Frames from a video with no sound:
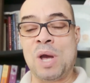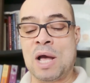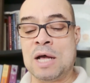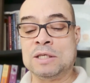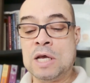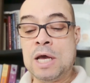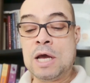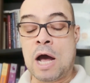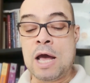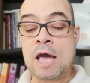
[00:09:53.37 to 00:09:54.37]
because
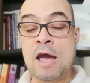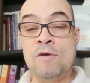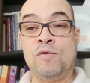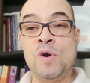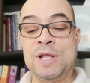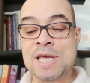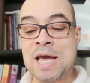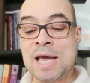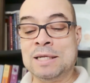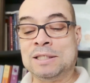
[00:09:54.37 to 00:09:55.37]
if we
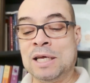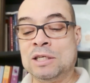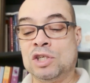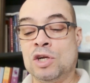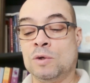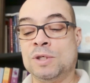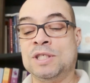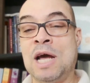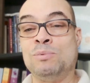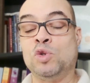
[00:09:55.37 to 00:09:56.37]
take intentional
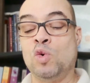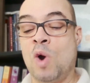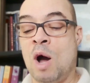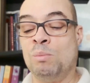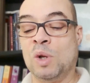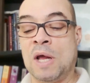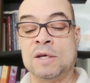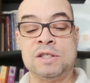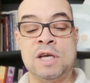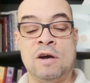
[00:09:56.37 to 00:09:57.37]
steps to humble
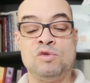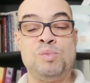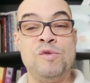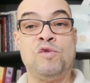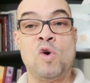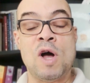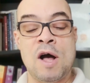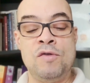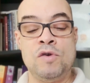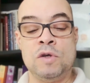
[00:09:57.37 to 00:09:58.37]
ourselves before
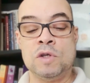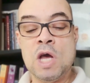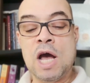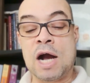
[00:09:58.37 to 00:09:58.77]
others,